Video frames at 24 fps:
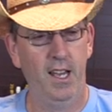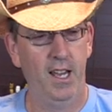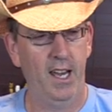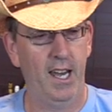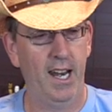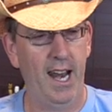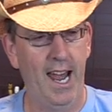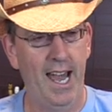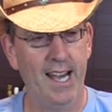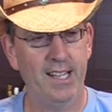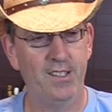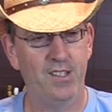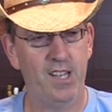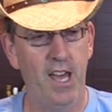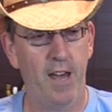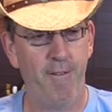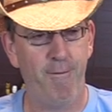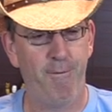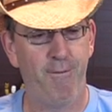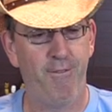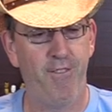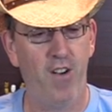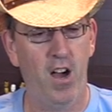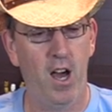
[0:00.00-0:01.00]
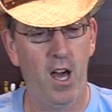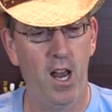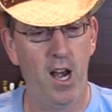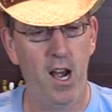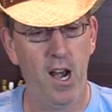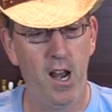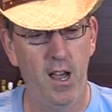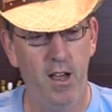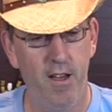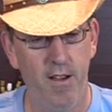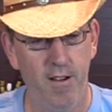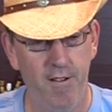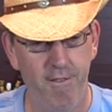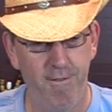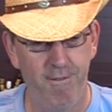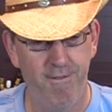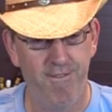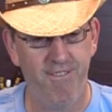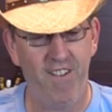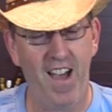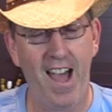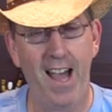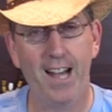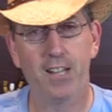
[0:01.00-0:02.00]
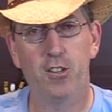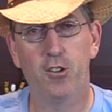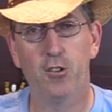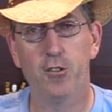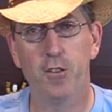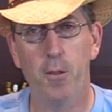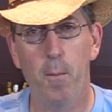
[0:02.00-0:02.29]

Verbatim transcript: it has that fun factor.